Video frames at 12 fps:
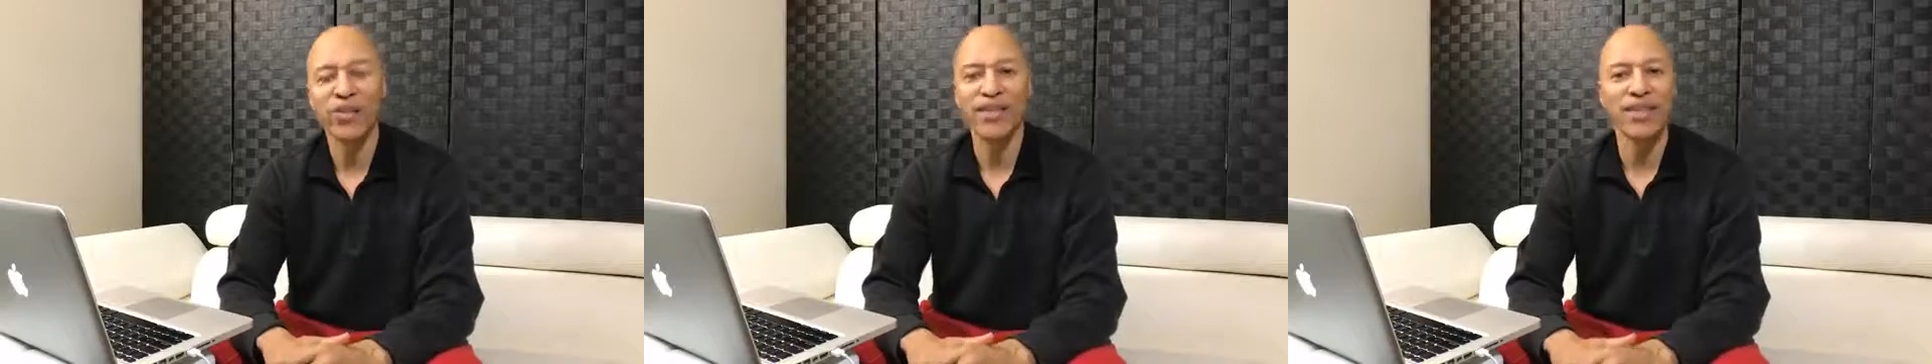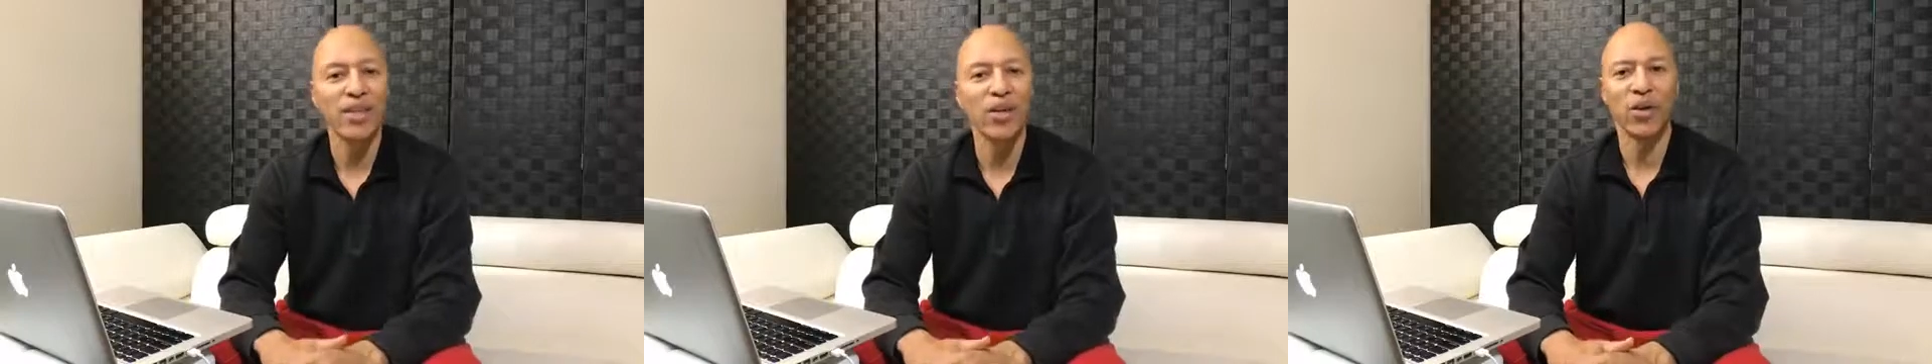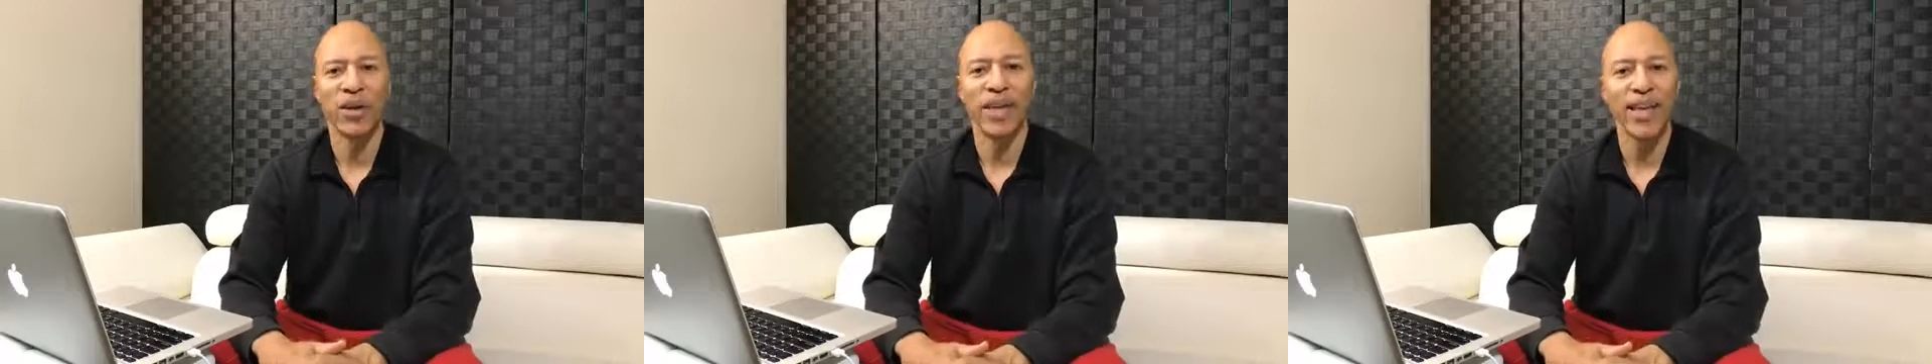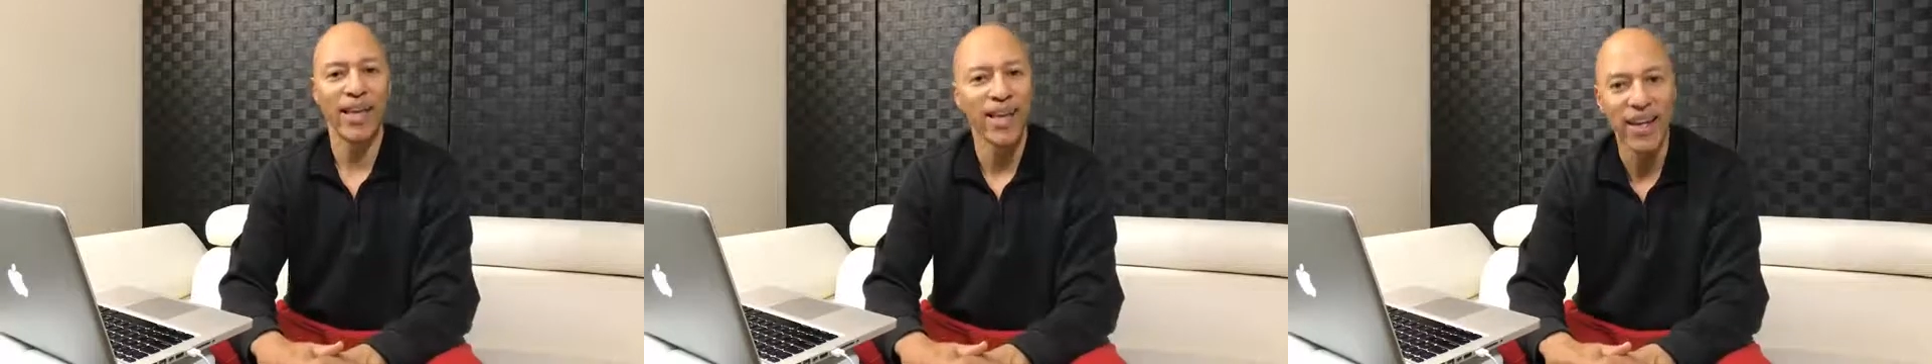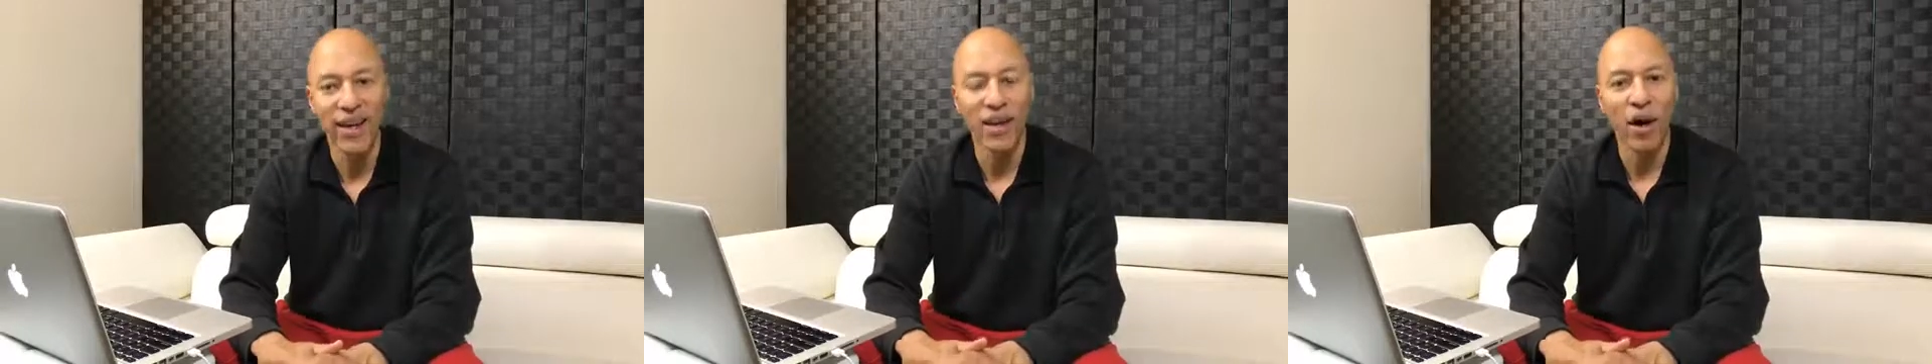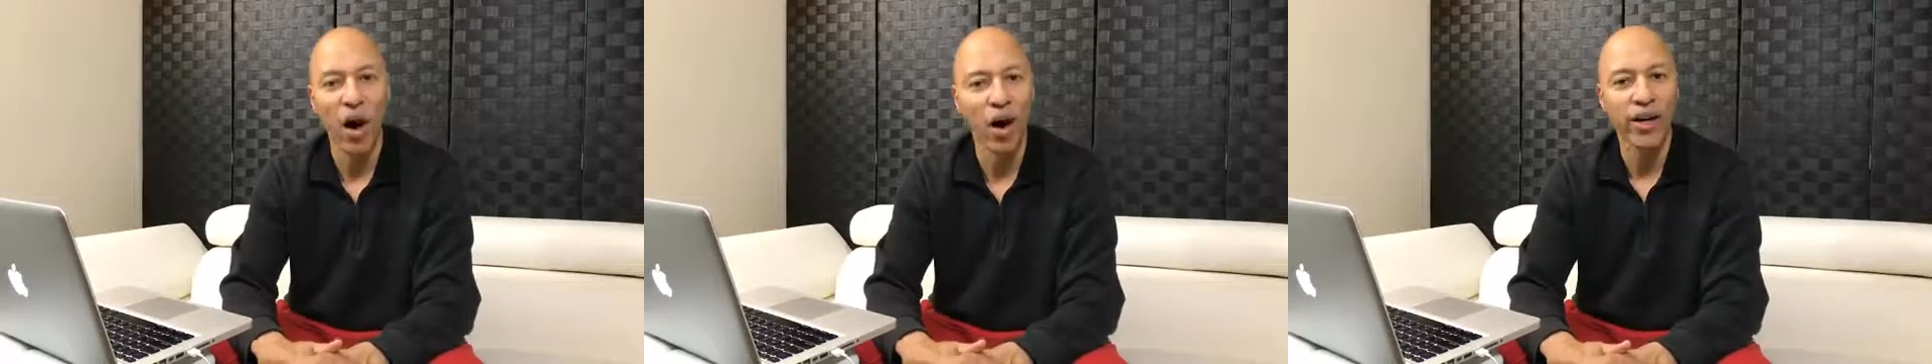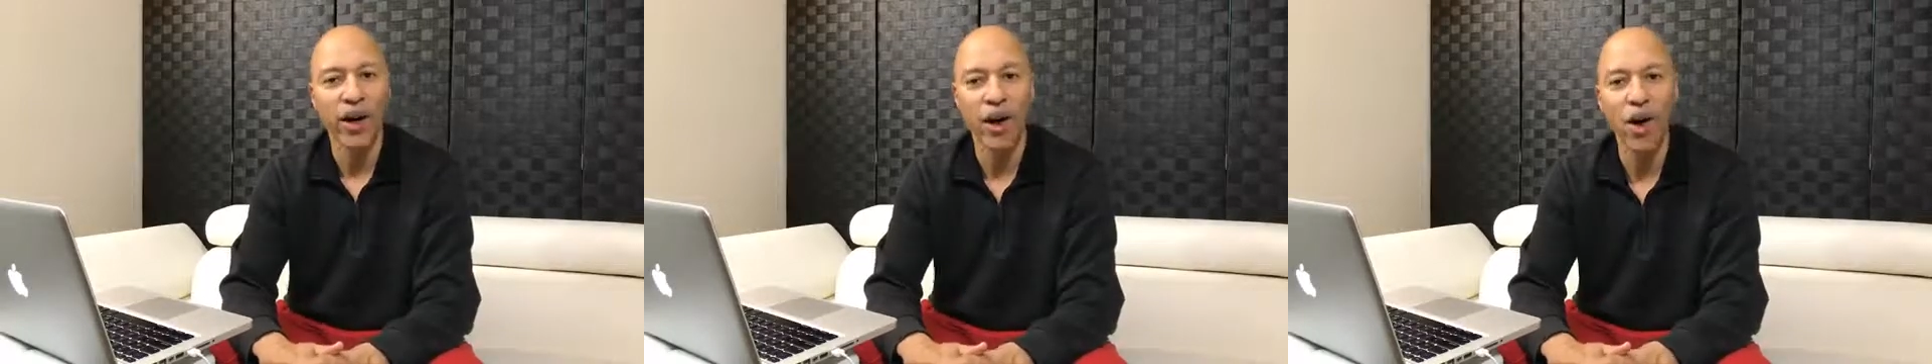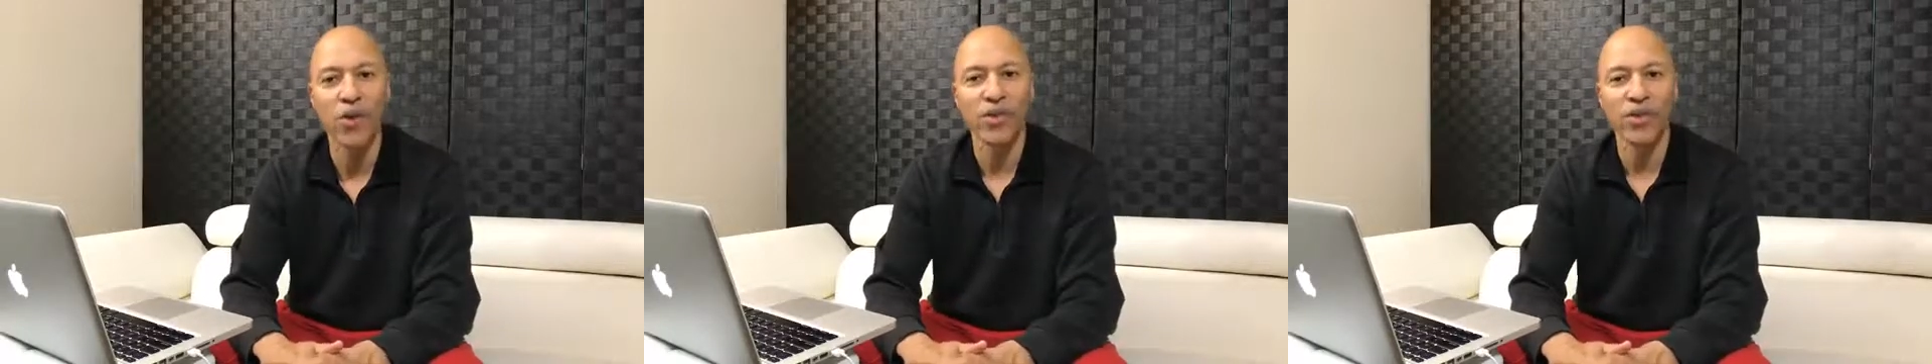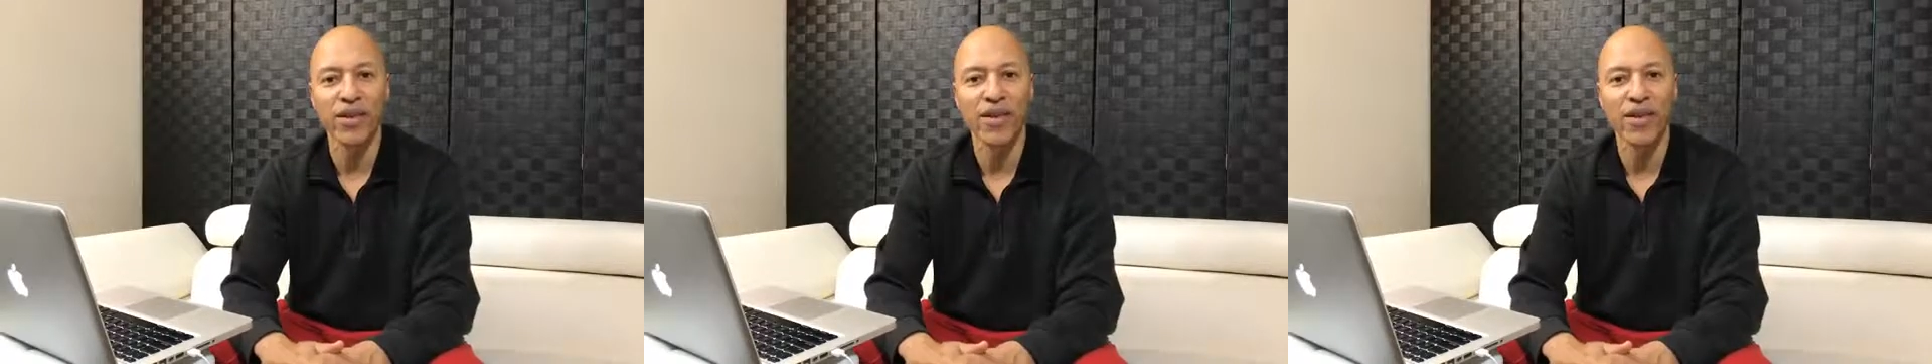still here on earth?